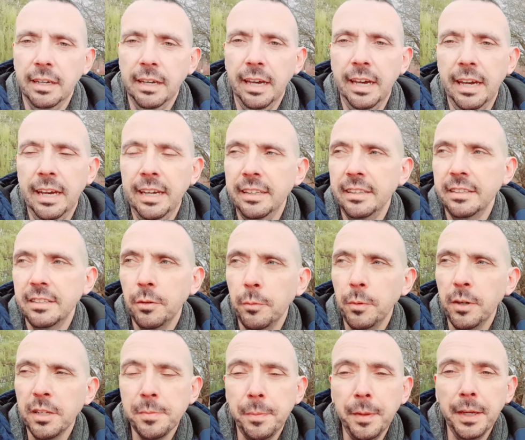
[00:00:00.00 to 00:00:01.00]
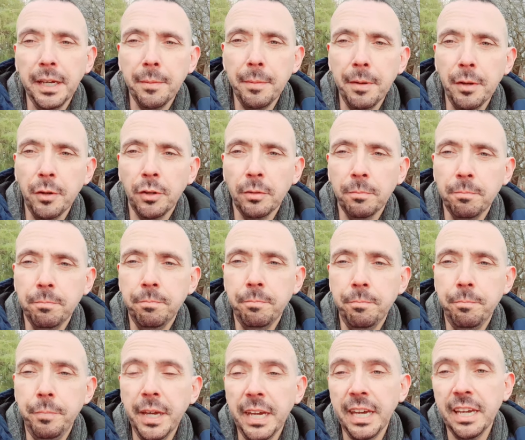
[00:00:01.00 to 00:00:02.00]
And so I want to speak about a
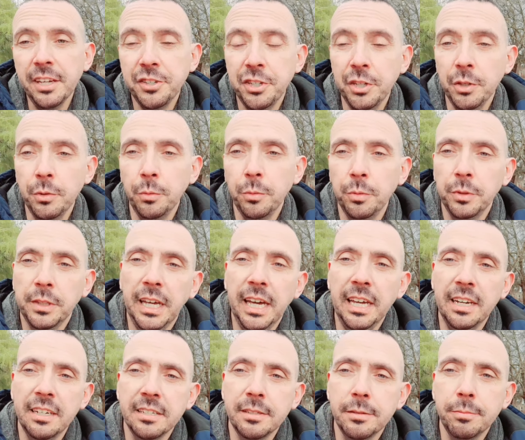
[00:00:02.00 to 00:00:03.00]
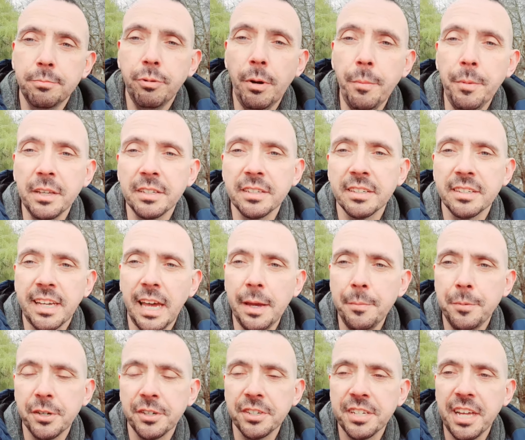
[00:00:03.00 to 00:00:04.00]
big issue that probably has
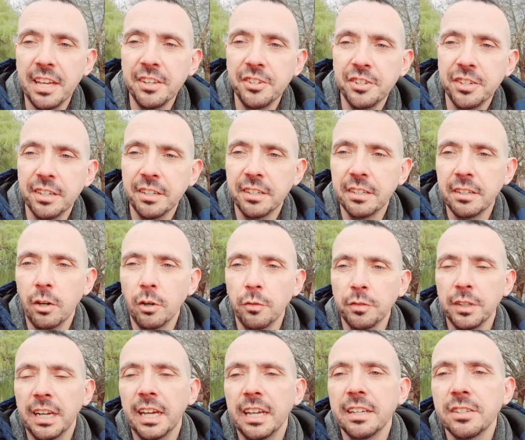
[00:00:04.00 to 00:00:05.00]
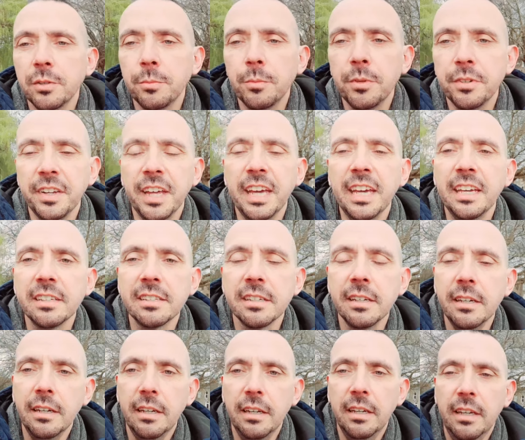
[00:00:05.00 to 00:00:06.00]
escaped your attention over the last number of days
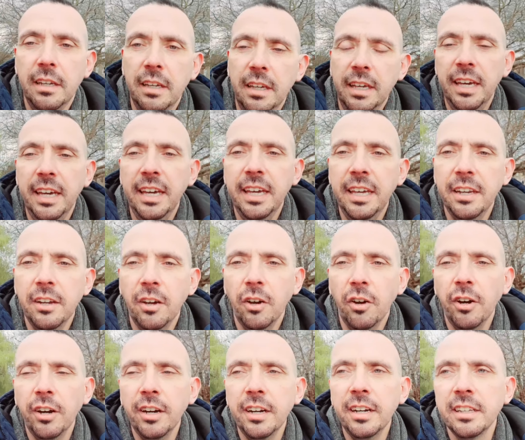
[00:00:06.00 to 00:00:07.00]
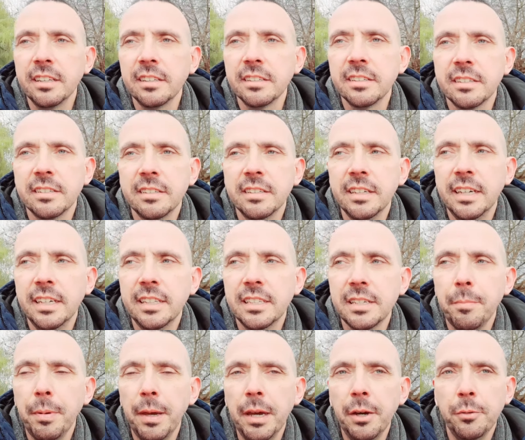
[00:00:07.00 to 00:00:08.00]
in Ireland. It's
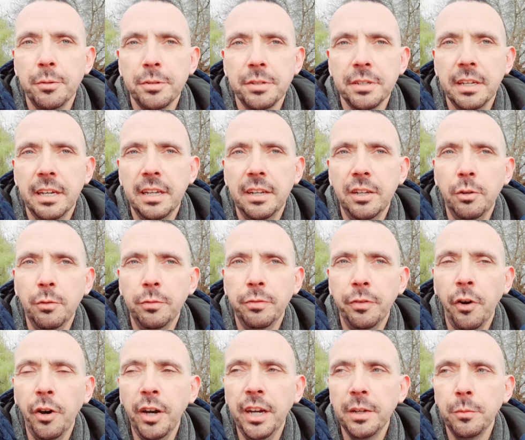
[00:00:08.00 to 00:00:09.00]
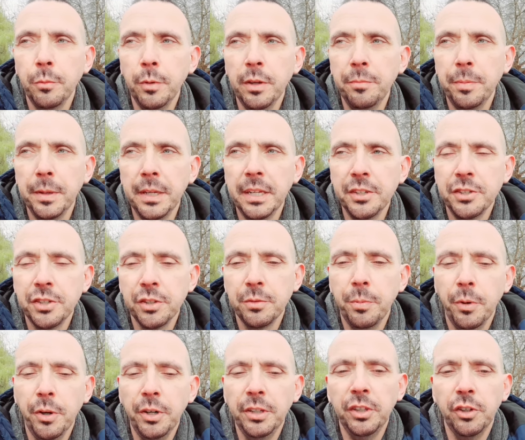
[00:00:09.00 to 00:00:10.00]
about a new fine we've been issued
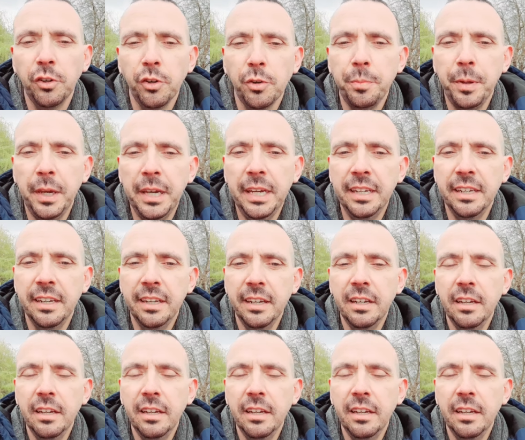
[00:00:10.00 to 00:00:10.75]
by the European